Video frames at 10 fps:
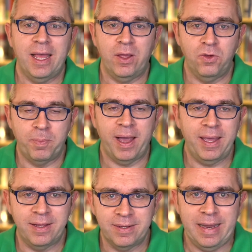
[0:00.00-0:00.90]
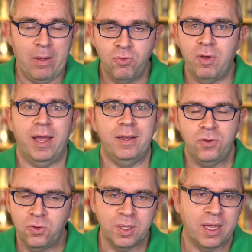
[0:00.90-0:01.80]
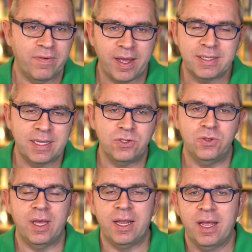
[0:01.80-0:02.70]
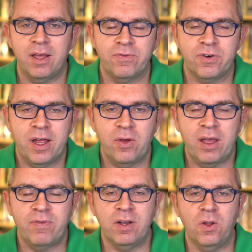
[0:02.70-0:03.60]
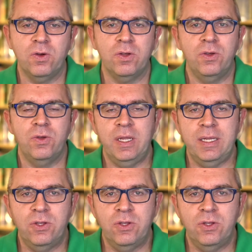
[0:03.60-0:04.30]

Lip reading: You buy now and you will have access to that for however long you need.